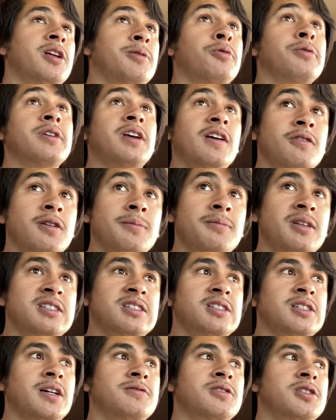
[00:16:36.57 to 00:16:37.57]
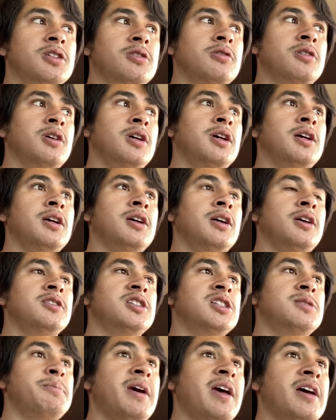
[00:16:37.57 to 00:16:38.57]
We'll give him this stuff. So
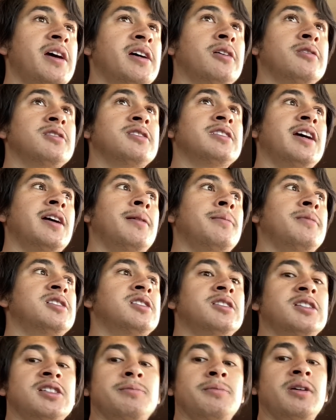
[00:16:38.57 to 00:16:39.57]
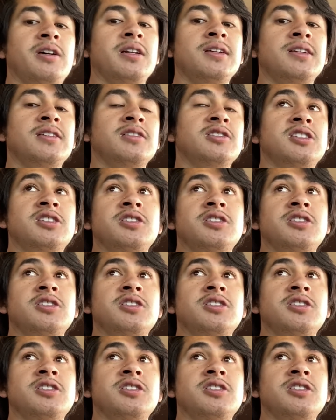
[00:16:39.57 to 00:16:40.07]
just pay Uncle Sam. It's just money.